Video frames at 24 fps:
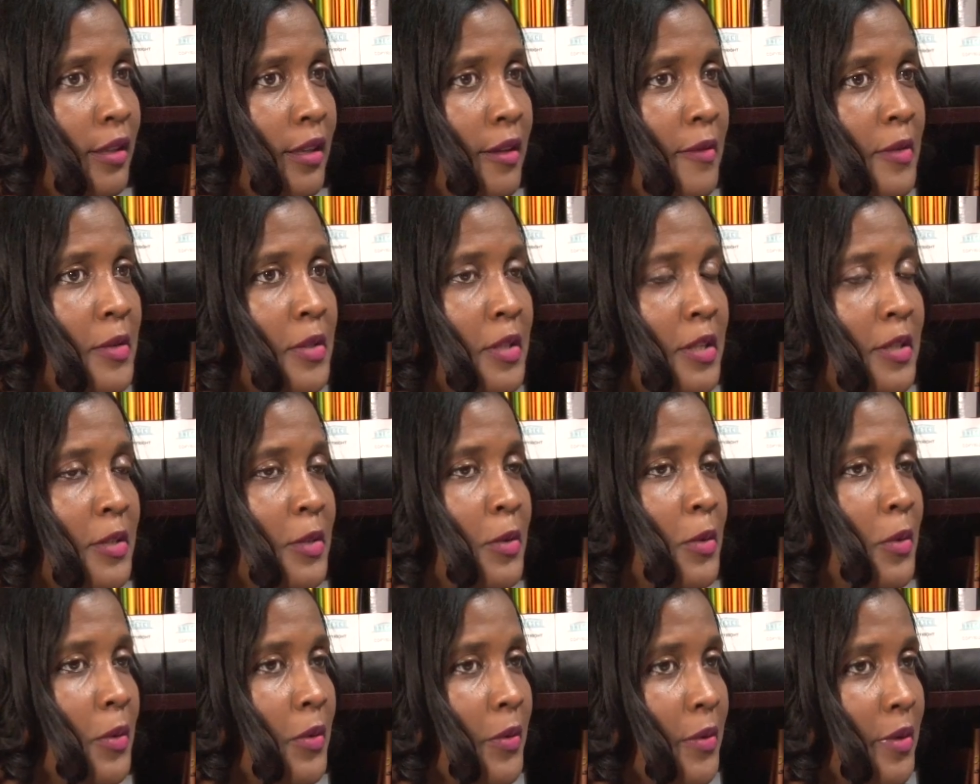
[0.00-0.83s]
give us a
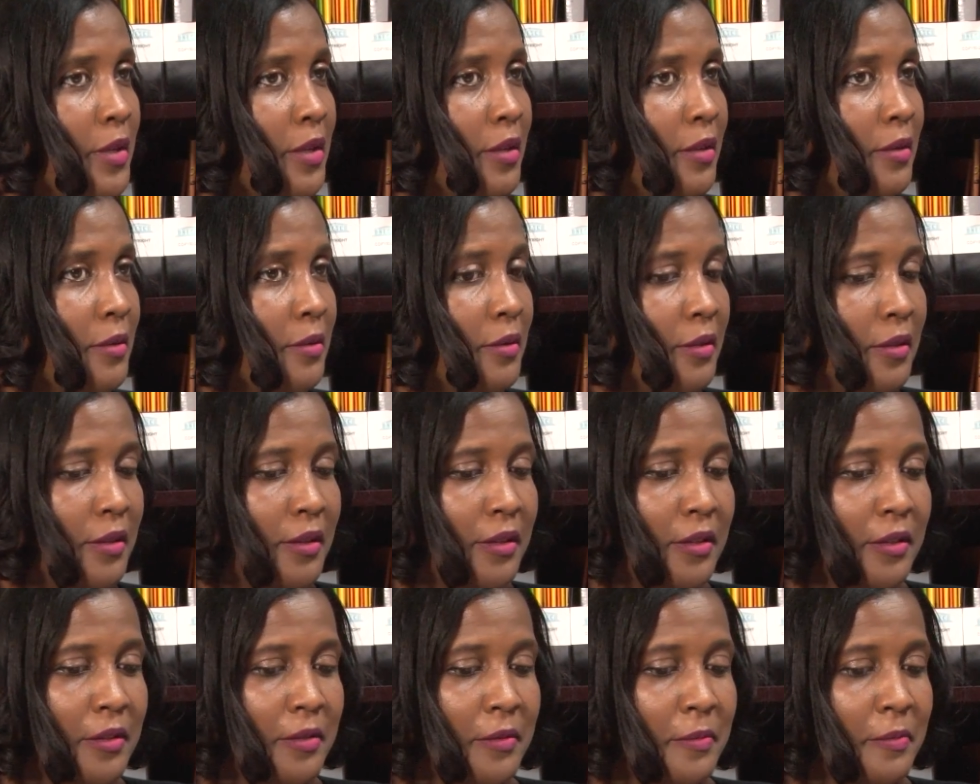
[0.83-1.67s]
story,
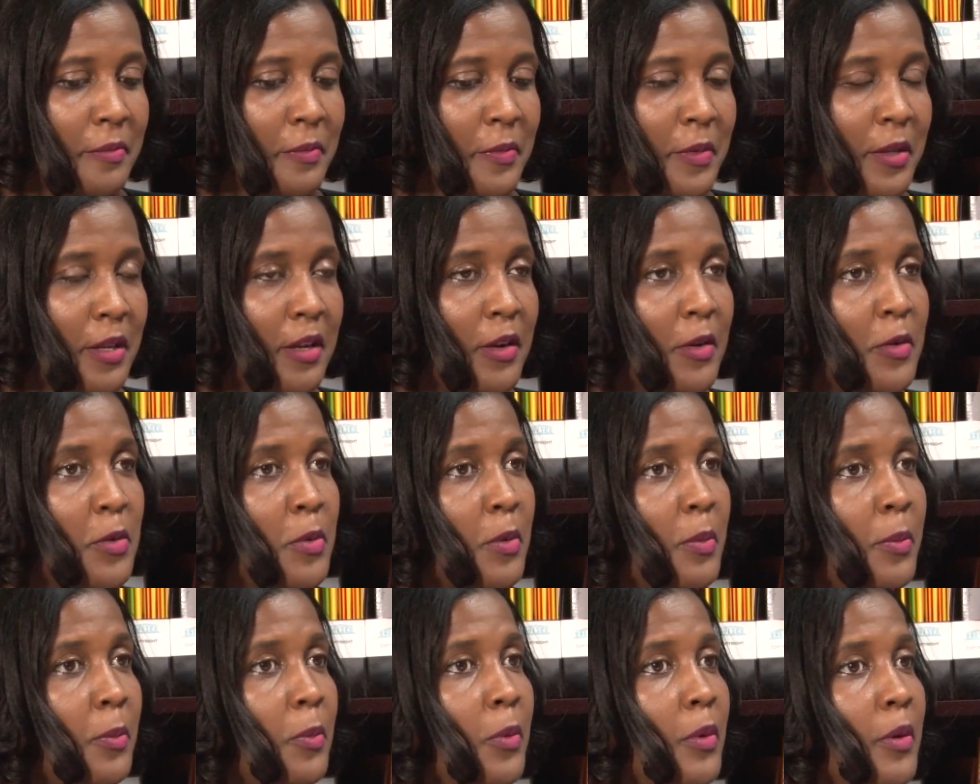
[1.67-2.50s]
how
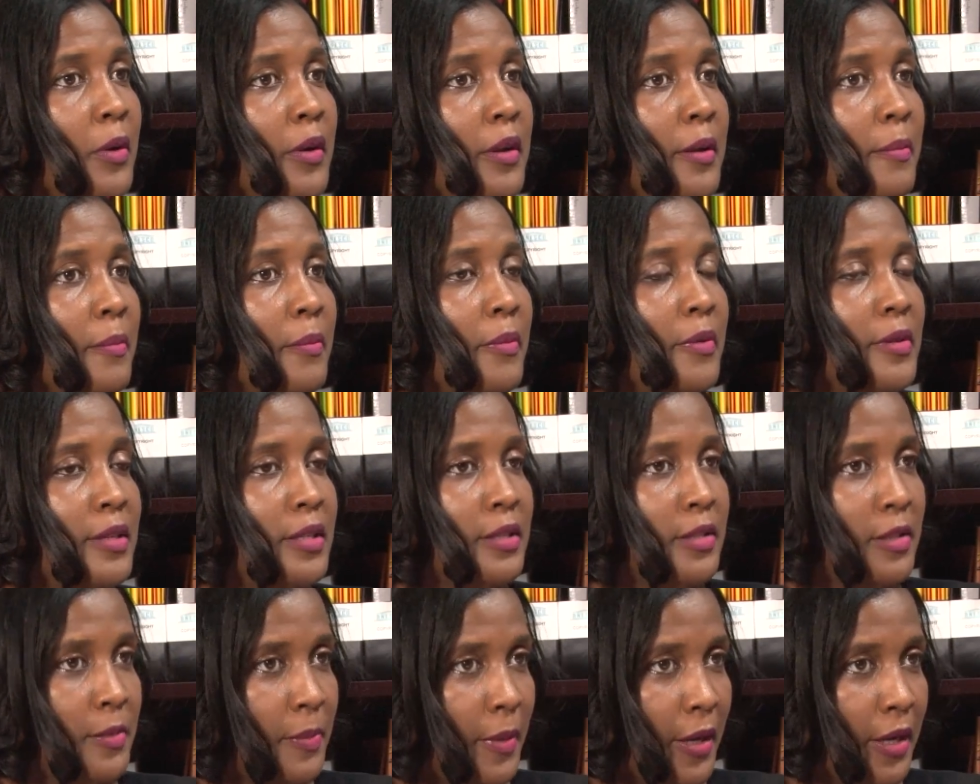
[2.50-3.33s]
you were
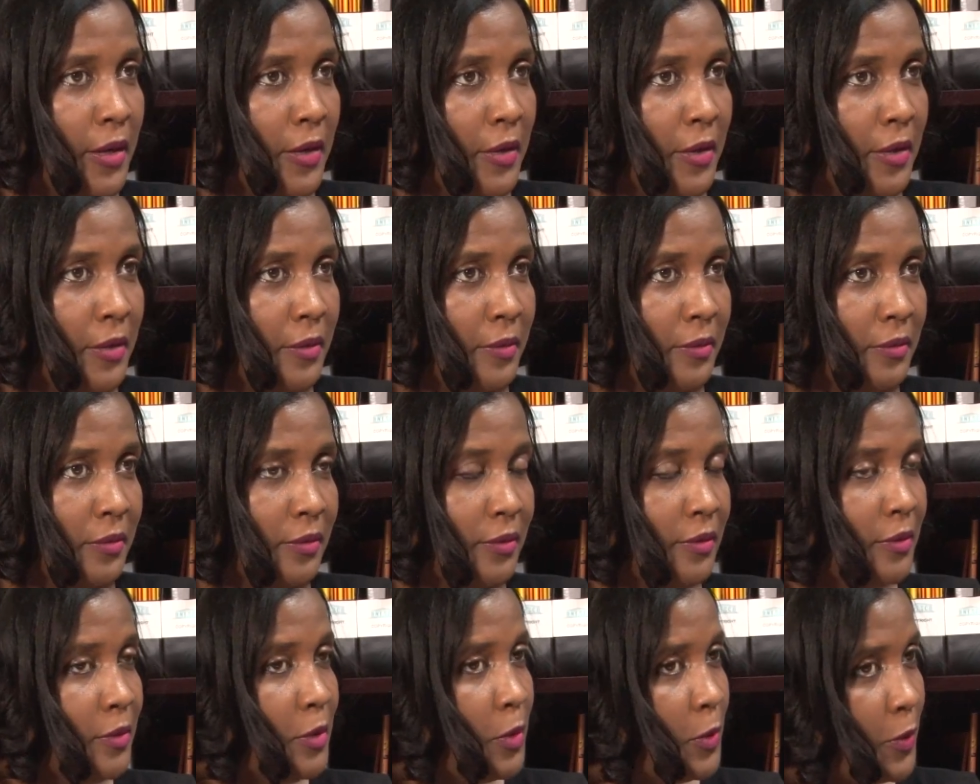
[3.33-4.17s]
inspired
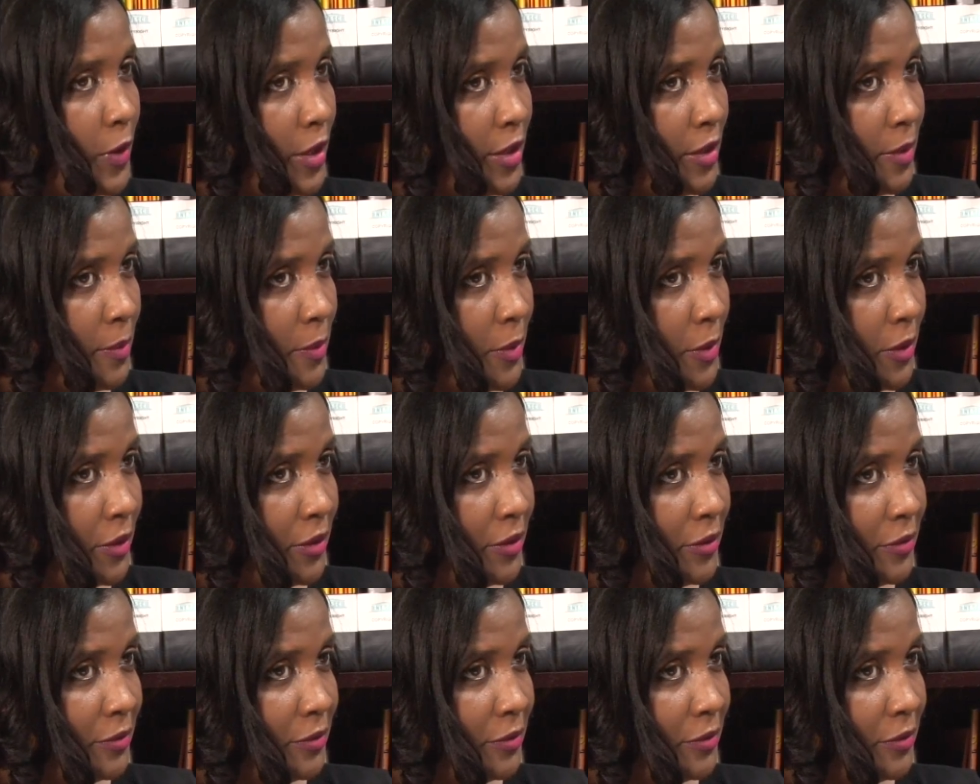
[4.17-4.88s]
to write the book.